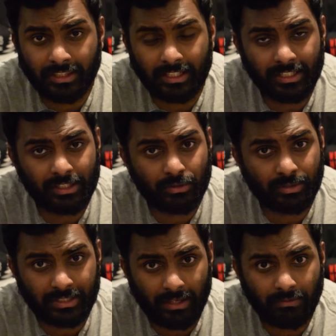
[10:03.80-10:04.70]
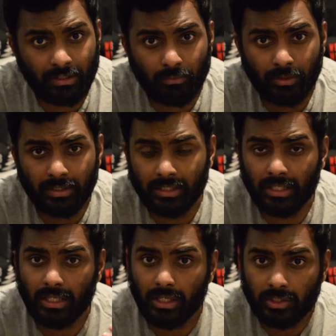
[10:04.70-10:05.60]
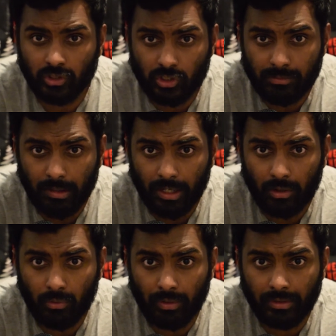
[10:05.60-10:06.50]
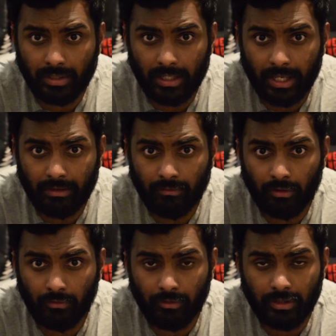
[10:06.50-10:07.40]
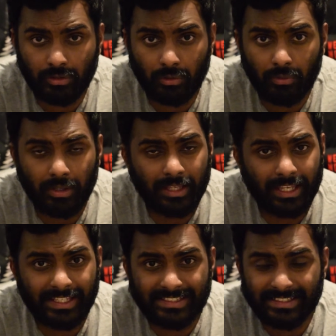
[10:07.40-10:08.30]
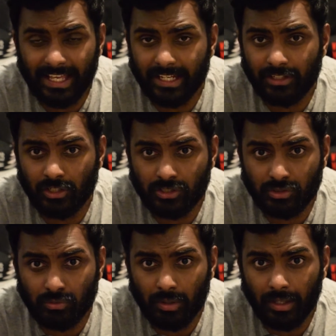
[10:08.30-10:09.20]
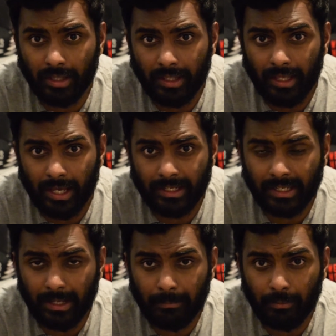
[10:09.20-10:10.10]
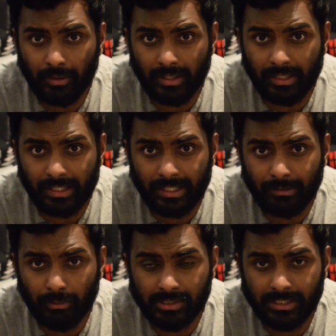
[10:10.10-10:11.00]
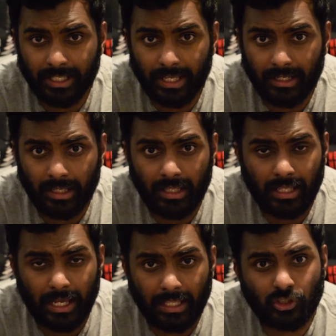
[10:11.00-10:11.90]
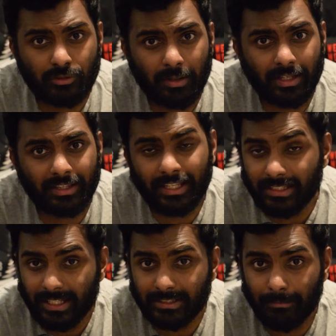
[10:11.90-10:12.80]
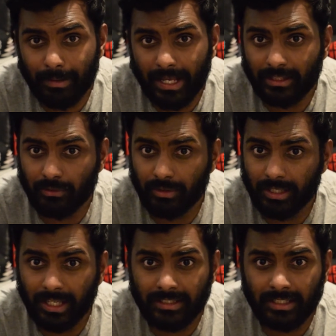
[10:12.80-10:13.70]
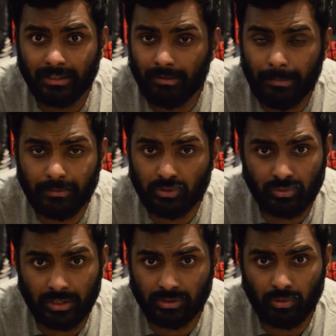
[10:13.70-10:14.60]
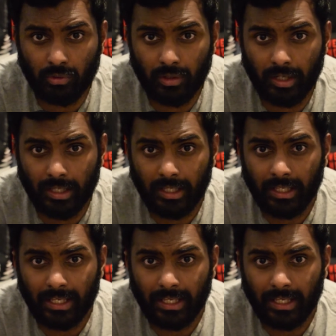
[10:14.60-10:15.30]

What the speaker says: it cut the lead to 7 with Serge Ibaka going to the line for a free throw. Instead, it turns to a 10-point lead once again. Serge Ibaka then takes a bad 3, and then the Raptors do not score